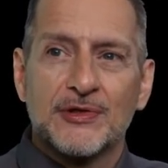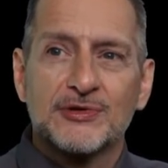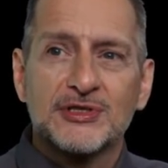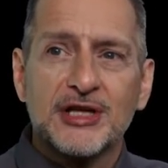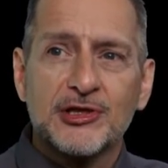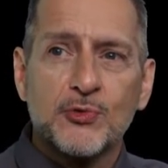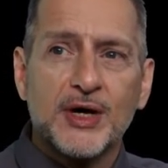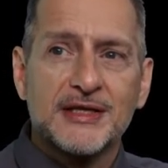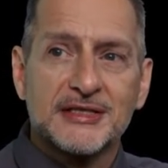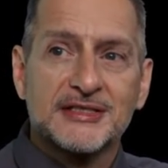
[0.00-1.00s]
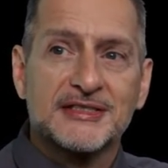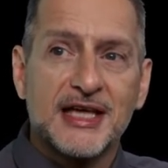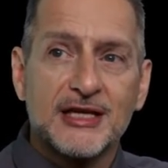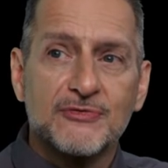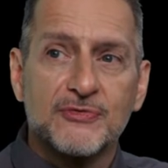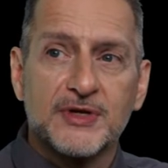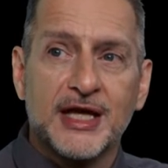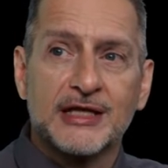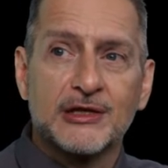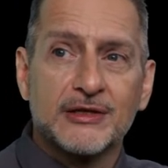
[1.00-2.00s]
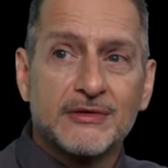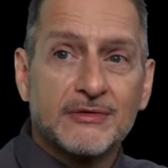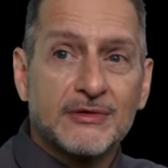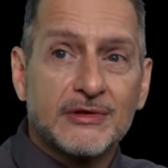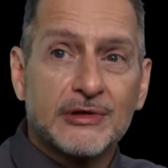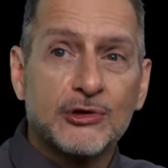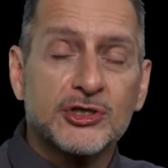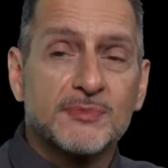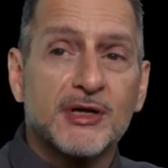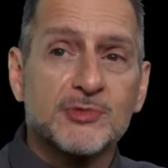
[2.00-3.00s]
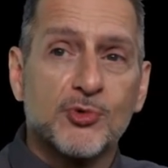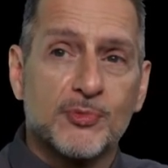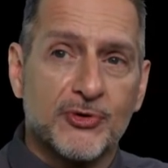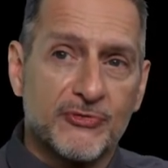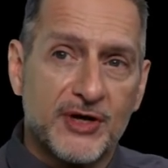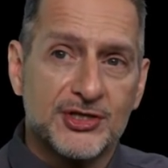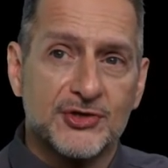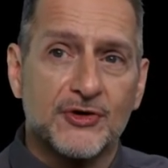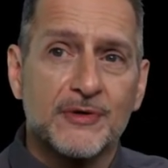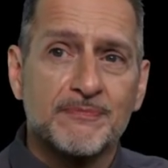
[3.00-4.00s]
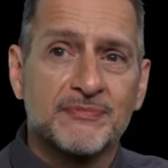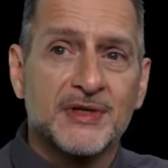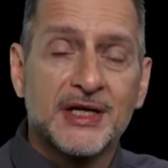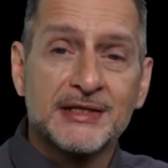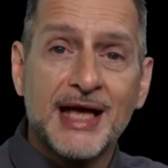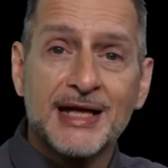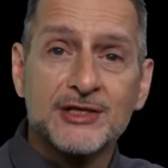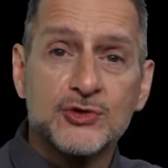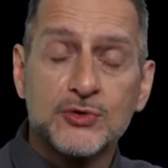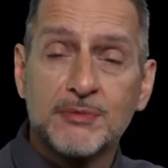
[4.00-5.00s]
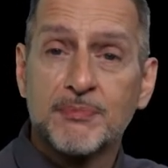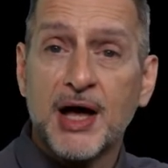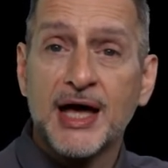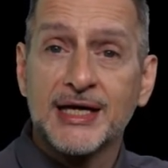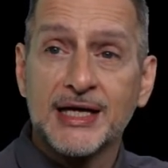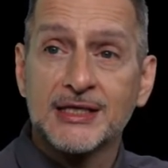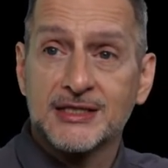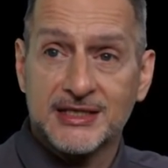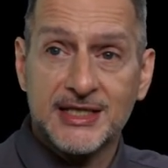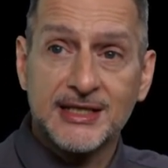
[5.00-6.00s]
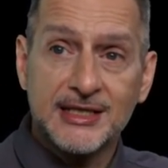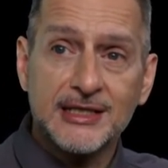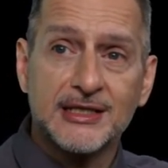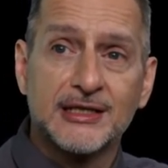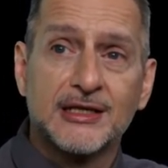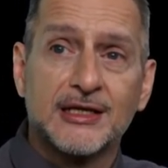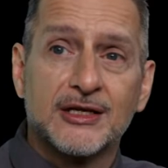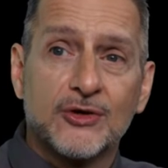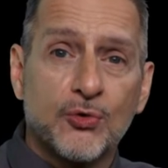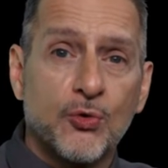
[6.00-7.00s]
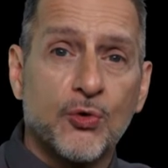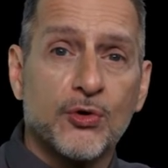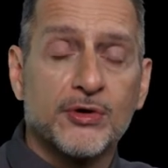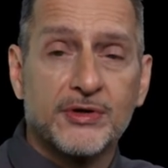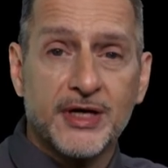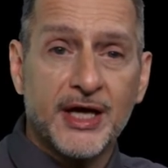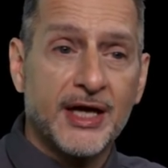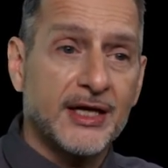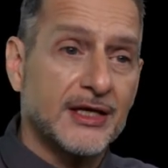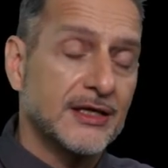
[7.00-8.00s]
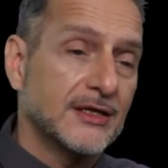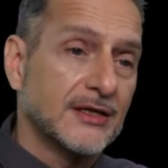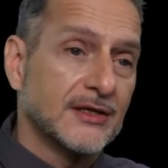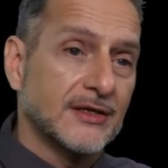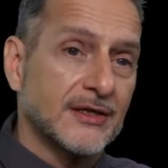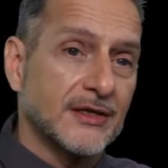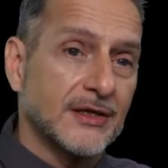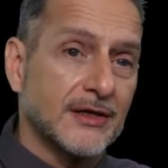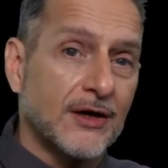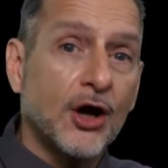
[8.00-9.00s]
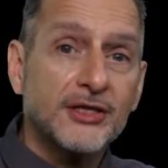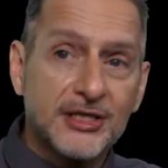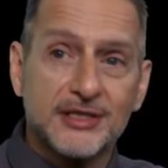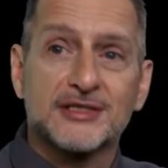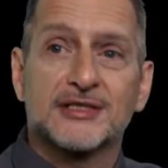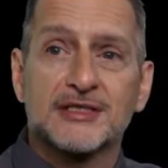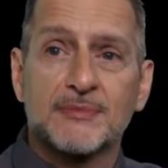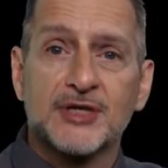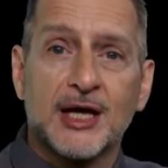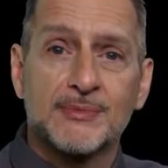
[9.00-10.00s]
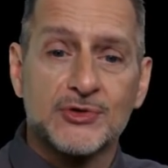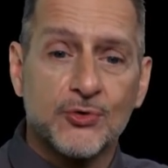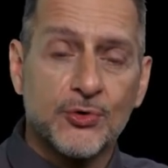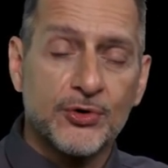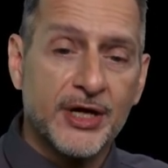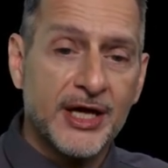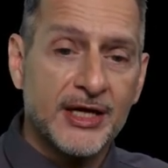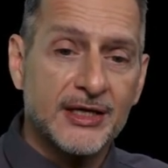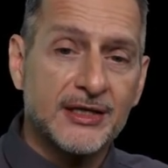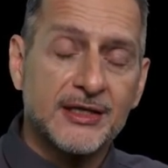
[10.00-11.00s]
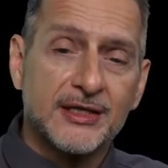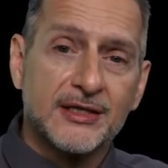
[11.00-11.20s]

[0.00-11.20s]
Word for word: There's another way that's safe and looks much more professional, and that is you can buy a CD or a uh, hard disk sometimes, or a